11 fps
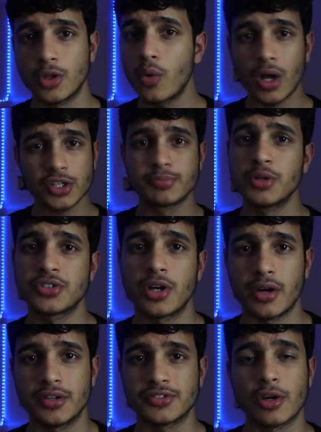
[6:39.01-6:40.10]
No one else puts it
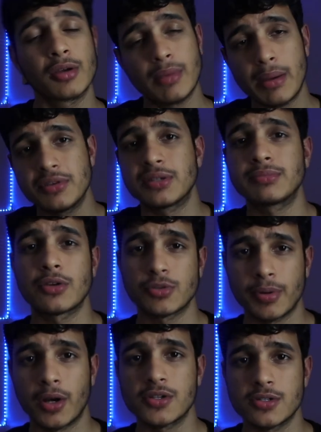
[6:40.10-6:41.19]
on us. Okay, maybe sometimes your
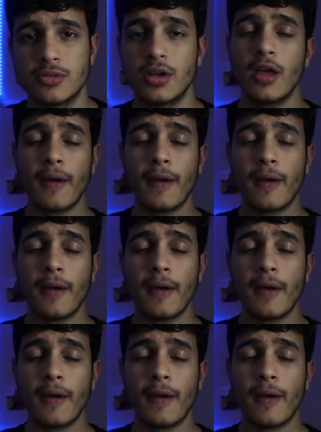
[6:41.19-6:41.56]
parents do,